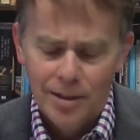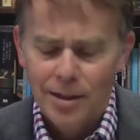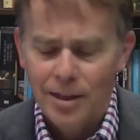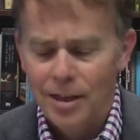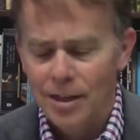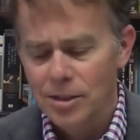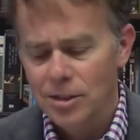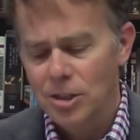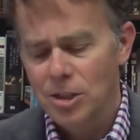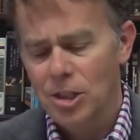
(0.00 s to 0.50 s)

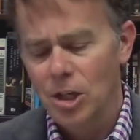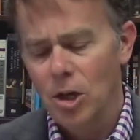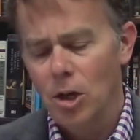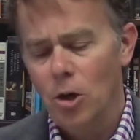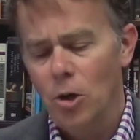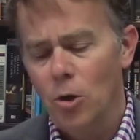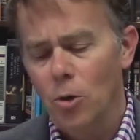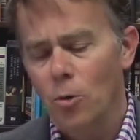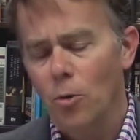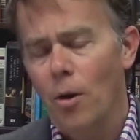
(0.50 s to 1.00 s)
And
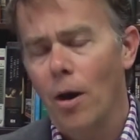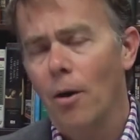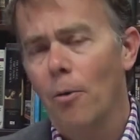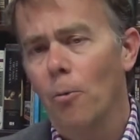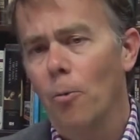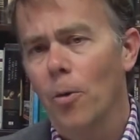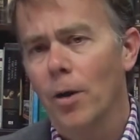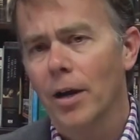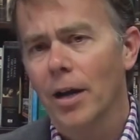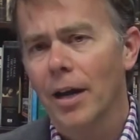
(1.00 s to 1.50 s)
so
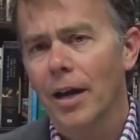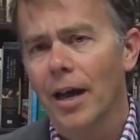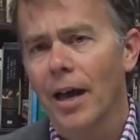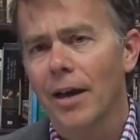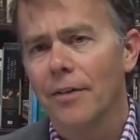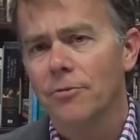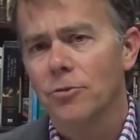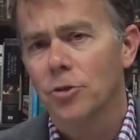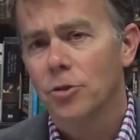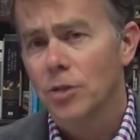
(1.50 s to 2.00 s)
what I
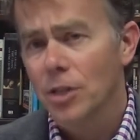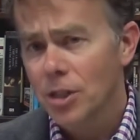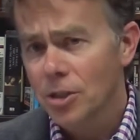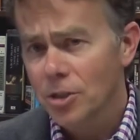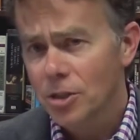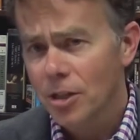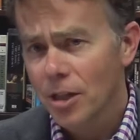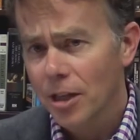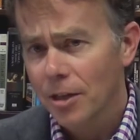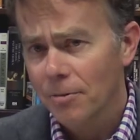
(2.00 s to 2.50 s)
have
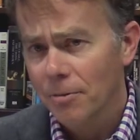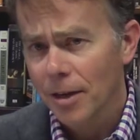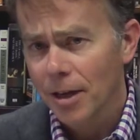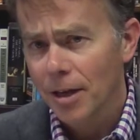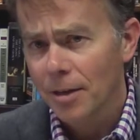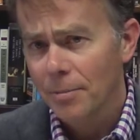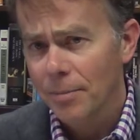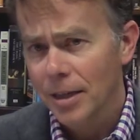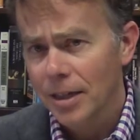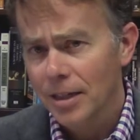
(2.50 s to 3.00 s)
traditionally
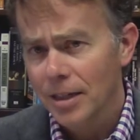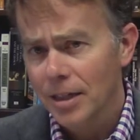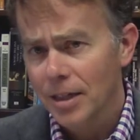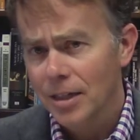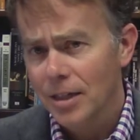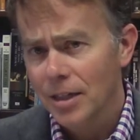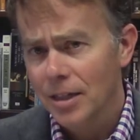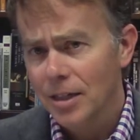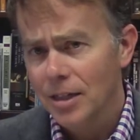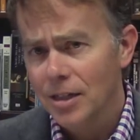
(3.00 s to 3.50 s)

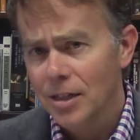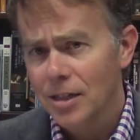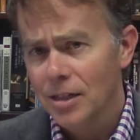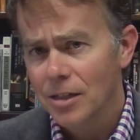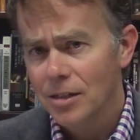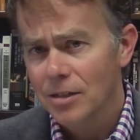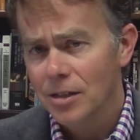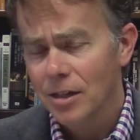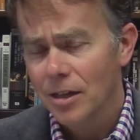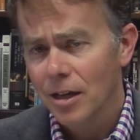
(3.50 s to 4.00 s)
recommended
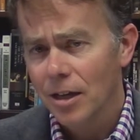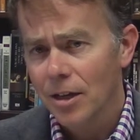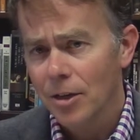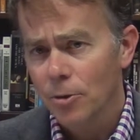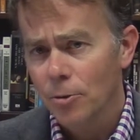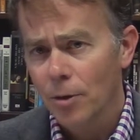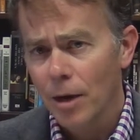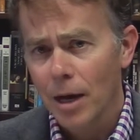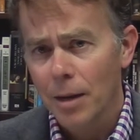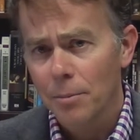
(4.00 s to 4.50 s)
is a
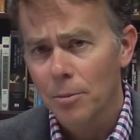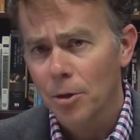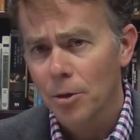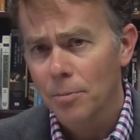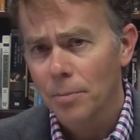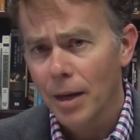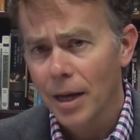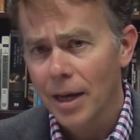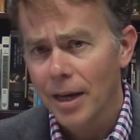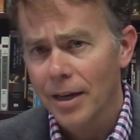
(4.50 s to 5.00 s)
grammar
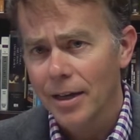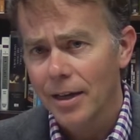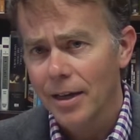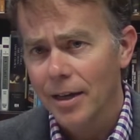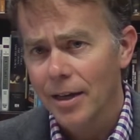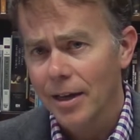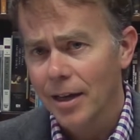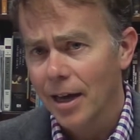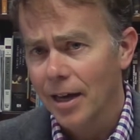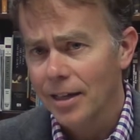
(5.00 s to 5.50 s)
by
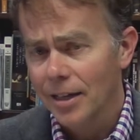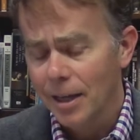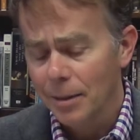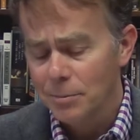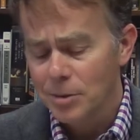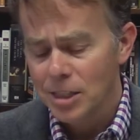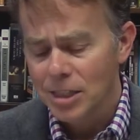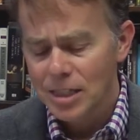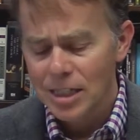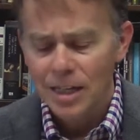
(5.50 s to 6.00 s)
a guy
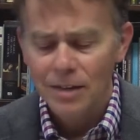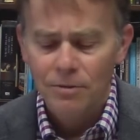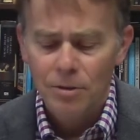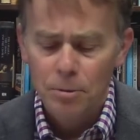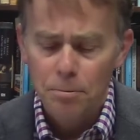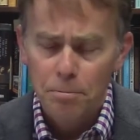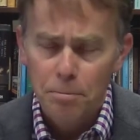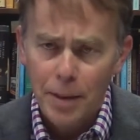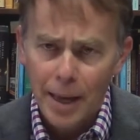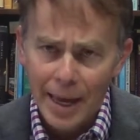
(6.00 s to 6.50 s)
named
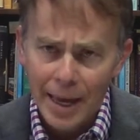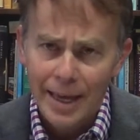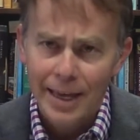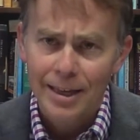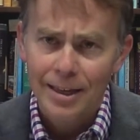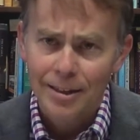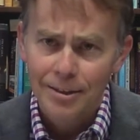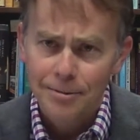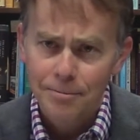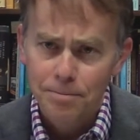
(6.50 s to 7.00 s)
Stephen
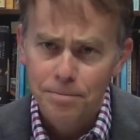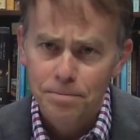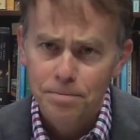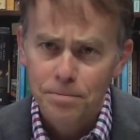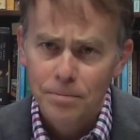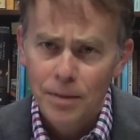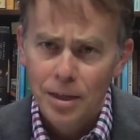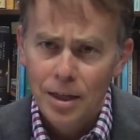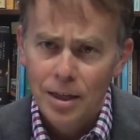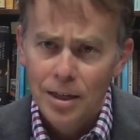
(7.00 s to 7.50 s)
Payne.
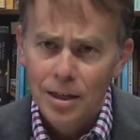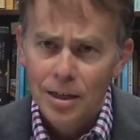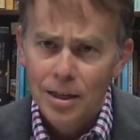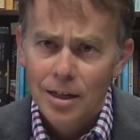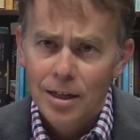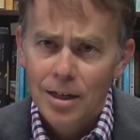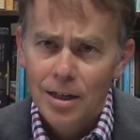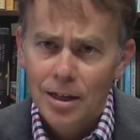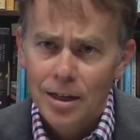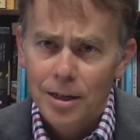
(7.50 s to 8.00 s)

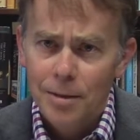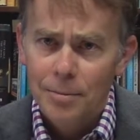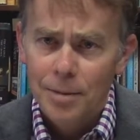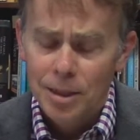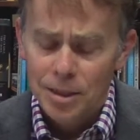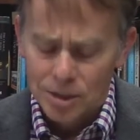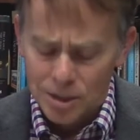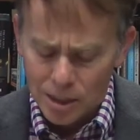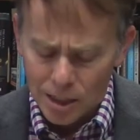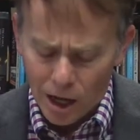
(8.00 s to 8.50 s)

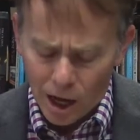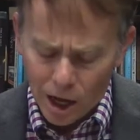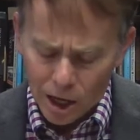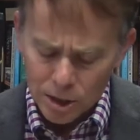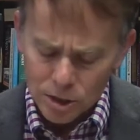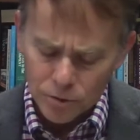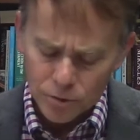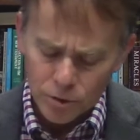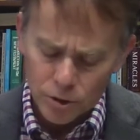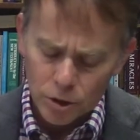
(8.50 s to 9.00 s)
It's an
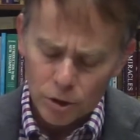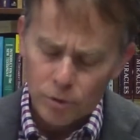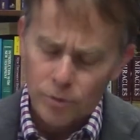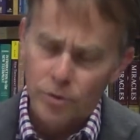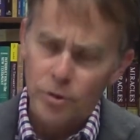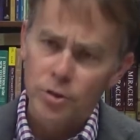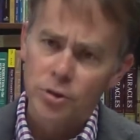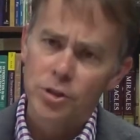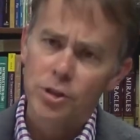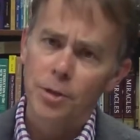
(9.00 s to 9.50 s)
Oxford
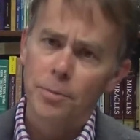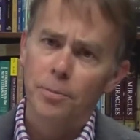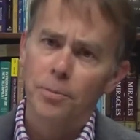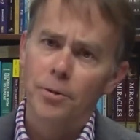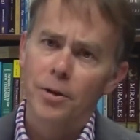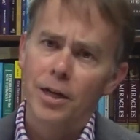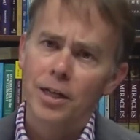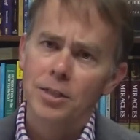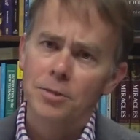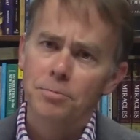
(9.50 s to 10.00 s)
University
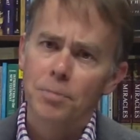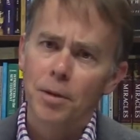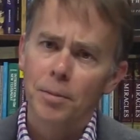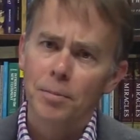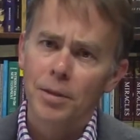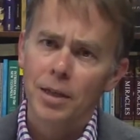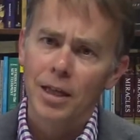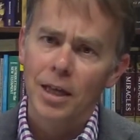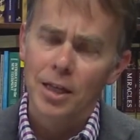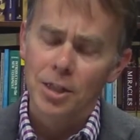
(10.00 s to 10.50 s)
Press
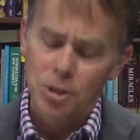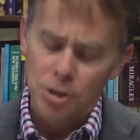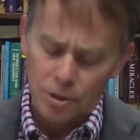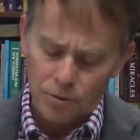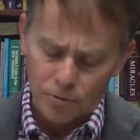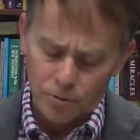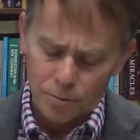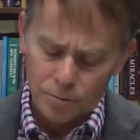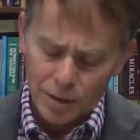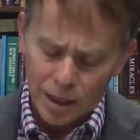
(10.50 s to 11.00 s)
publication
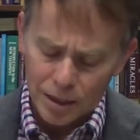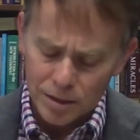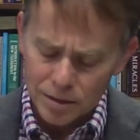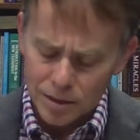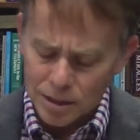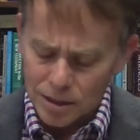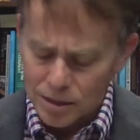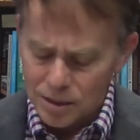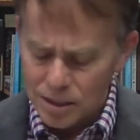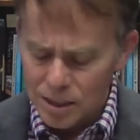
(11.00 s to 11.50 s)
from
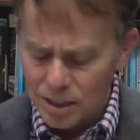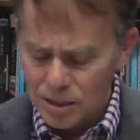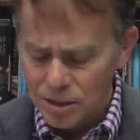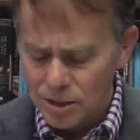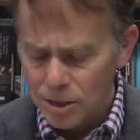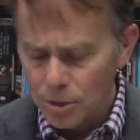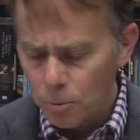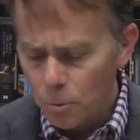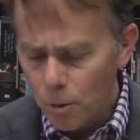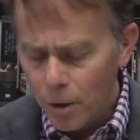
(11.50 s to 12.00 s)

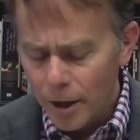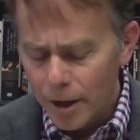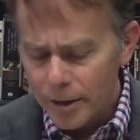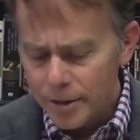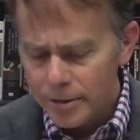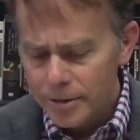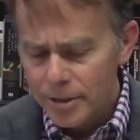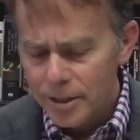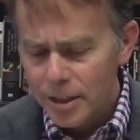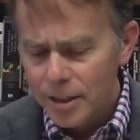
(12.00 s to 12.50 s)

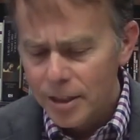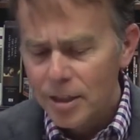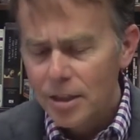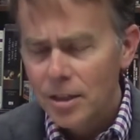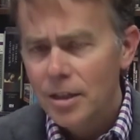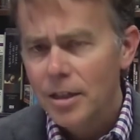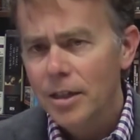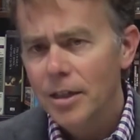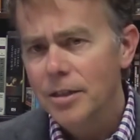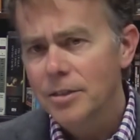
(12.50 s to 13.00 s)
1961.
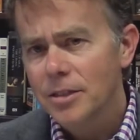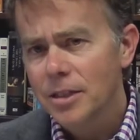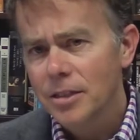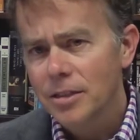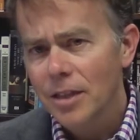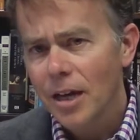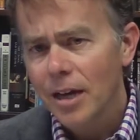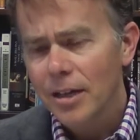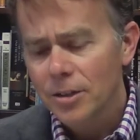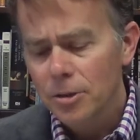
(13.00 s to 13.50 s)
It's
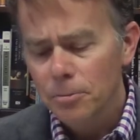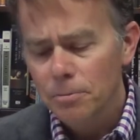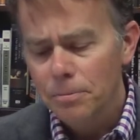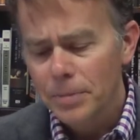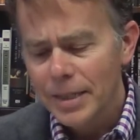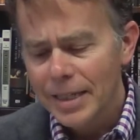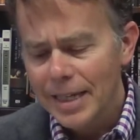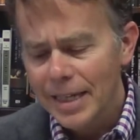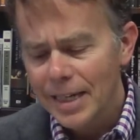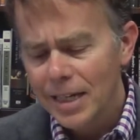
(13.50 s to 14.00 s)
entitled
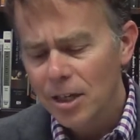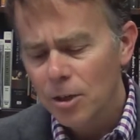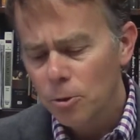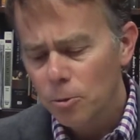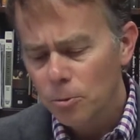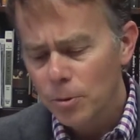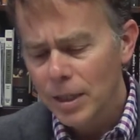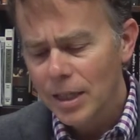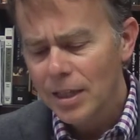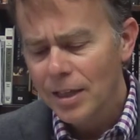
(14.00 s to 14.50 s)
Beginning
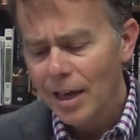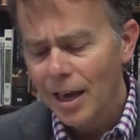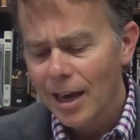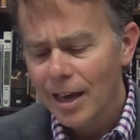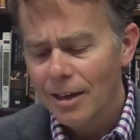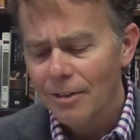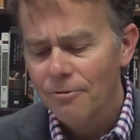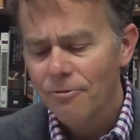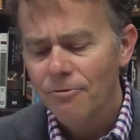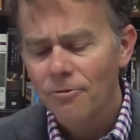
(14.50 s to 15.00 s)
Greek,
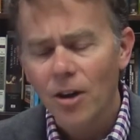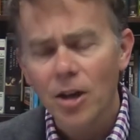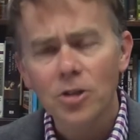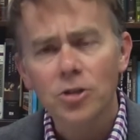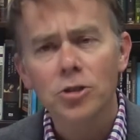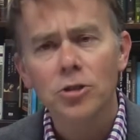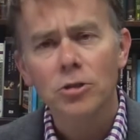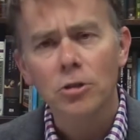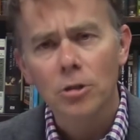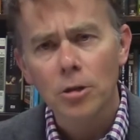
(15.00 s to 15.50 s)
a
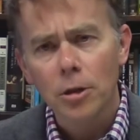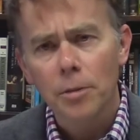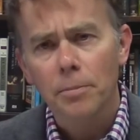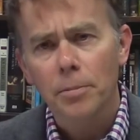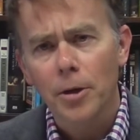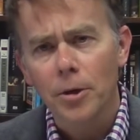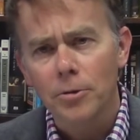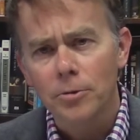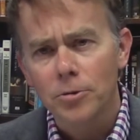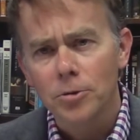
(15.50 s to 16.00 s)
Functional
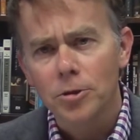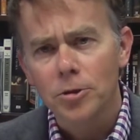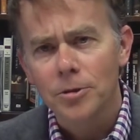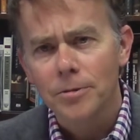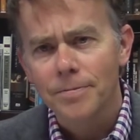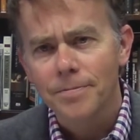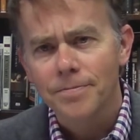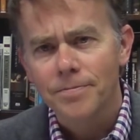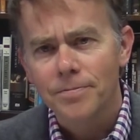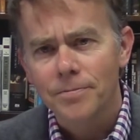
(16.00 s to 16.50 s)
Approach.
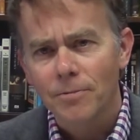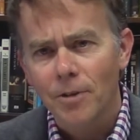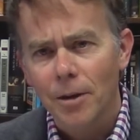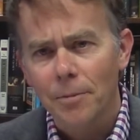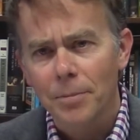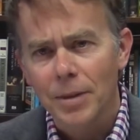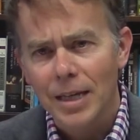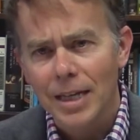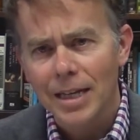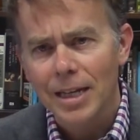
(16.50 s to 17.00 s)

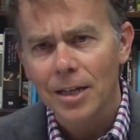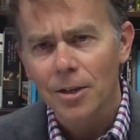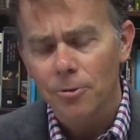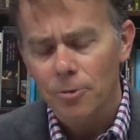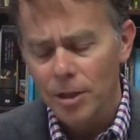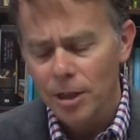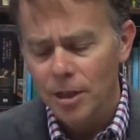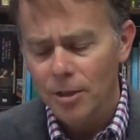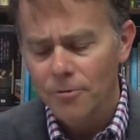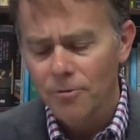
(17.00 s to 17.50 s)
Right, Beginning
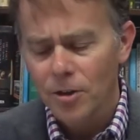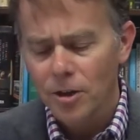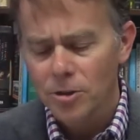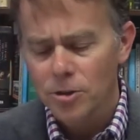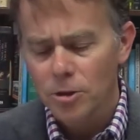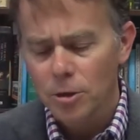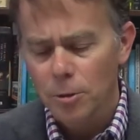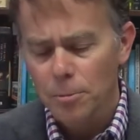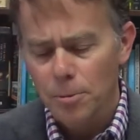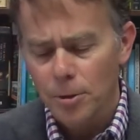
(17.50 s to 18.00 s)
Greek, a
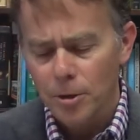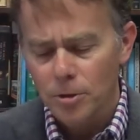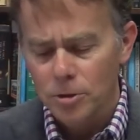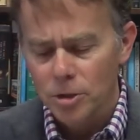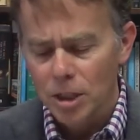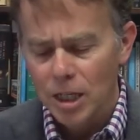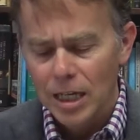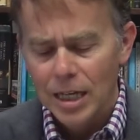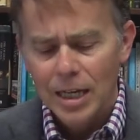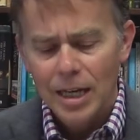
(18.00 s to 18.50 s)
Functional
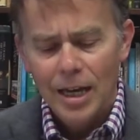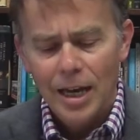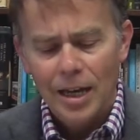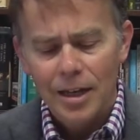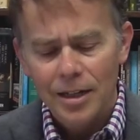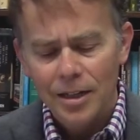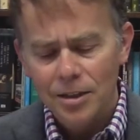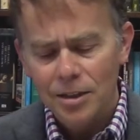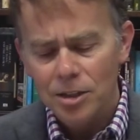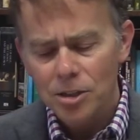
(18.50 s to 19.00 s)
Approach.
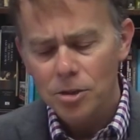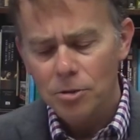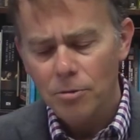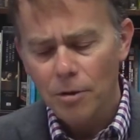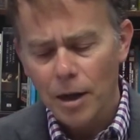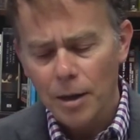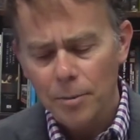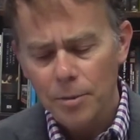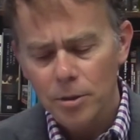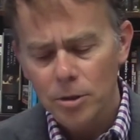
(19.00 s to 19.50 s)
And in this
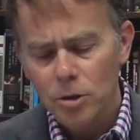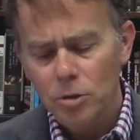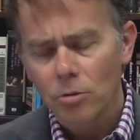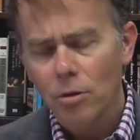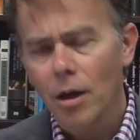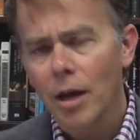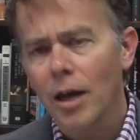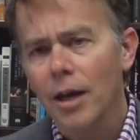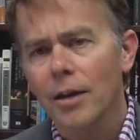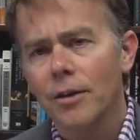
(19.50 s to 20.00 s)
grammar you
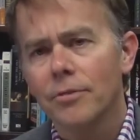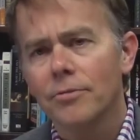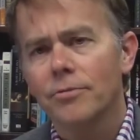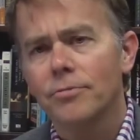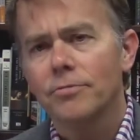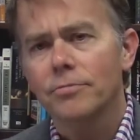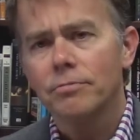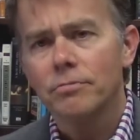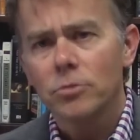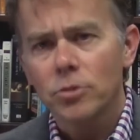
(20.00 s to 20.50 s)

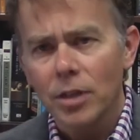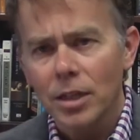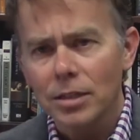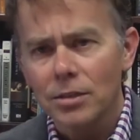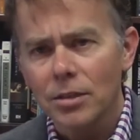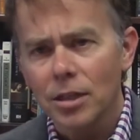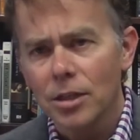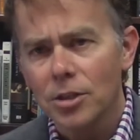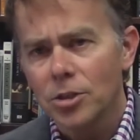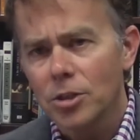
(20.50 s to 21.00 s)
have
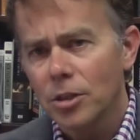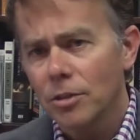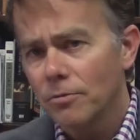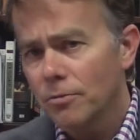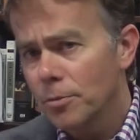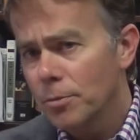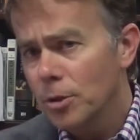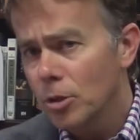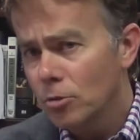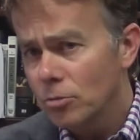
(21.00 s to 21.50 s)
translation
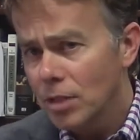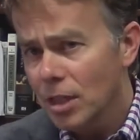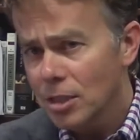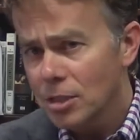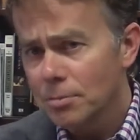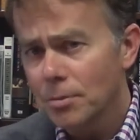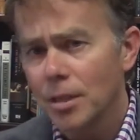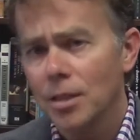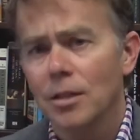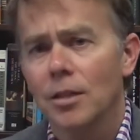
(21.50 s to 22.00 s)
from the New
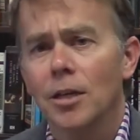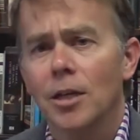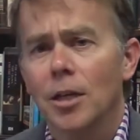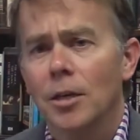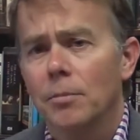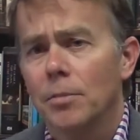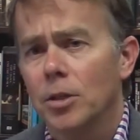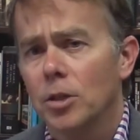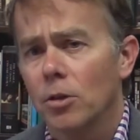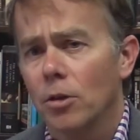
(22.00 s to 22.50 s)
Testament,
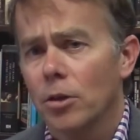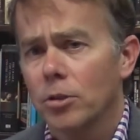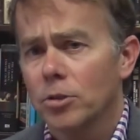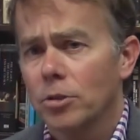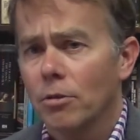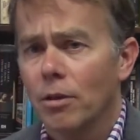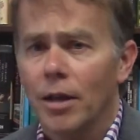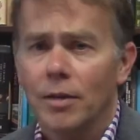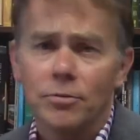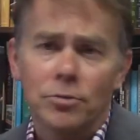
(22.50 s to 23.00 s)
but you
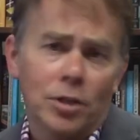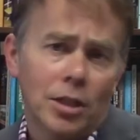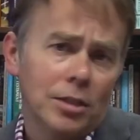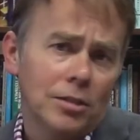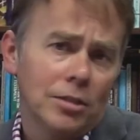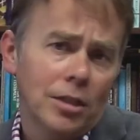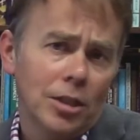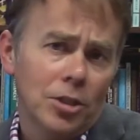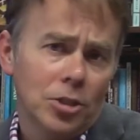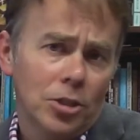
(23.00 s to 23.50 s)
also have
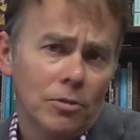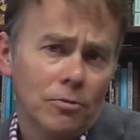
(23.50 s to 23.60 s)
translation